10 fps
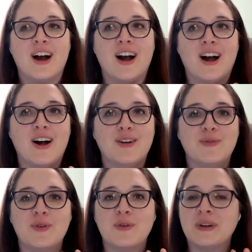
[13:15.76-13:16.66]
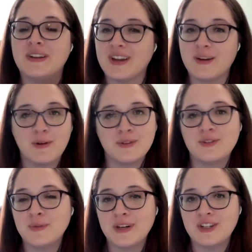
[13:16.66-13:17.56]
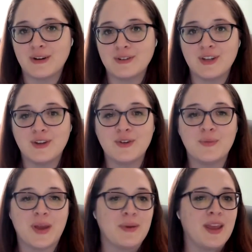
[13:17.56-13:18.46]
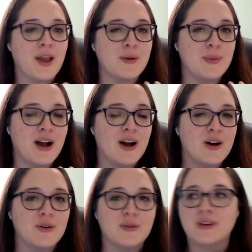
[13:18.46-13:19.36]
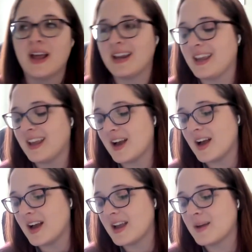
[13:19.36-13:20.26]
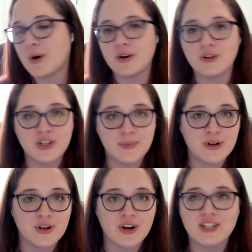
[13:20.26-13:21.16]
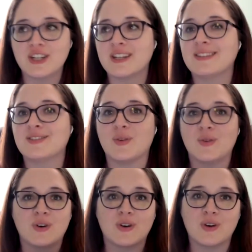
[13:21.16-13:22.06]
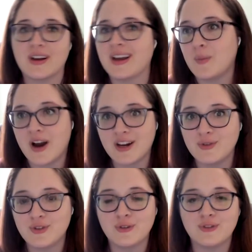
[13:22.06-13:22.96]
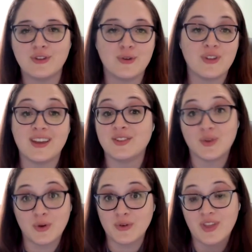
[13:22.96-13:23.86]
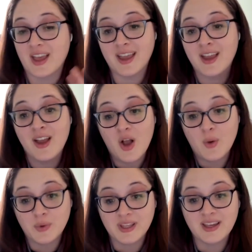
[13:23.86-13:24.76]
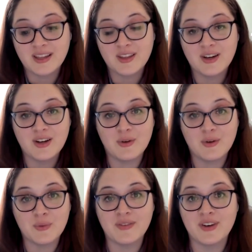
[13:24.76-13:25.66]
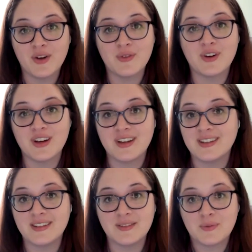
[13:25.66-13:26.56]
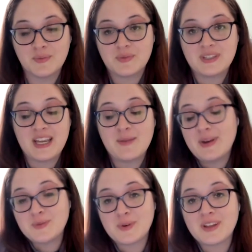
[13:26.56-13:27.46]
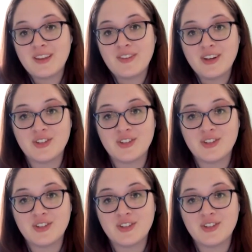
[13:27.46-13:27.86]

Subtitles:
But if anyone wants to reach out to you maybe about any partnership integrations or why you chose to do things, or if they really like the Revenova TMS, where can they find